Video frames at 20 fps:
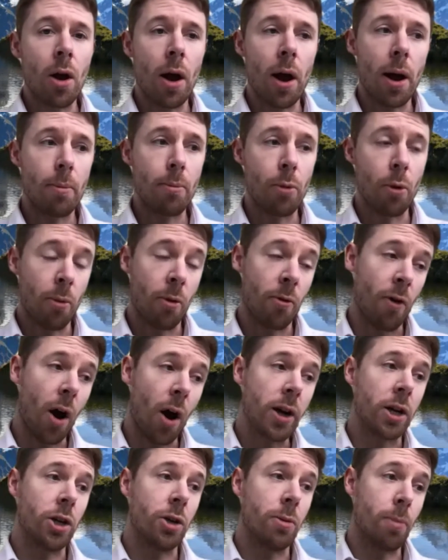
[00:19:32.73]
But
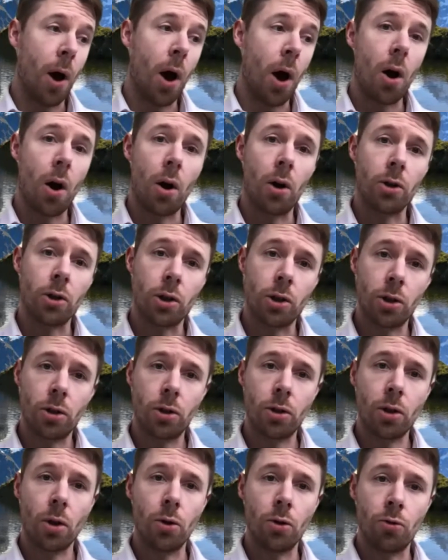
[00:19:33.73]
provided you pass
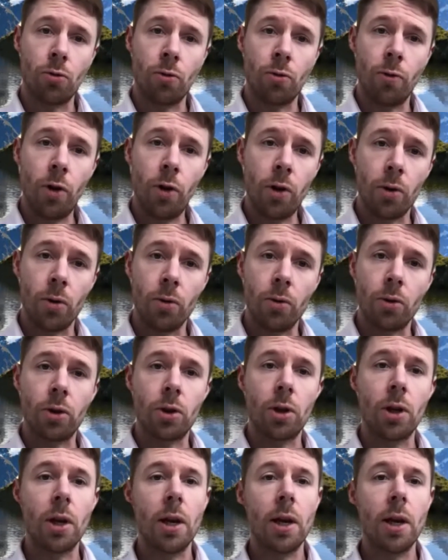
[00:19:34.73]
those reviews,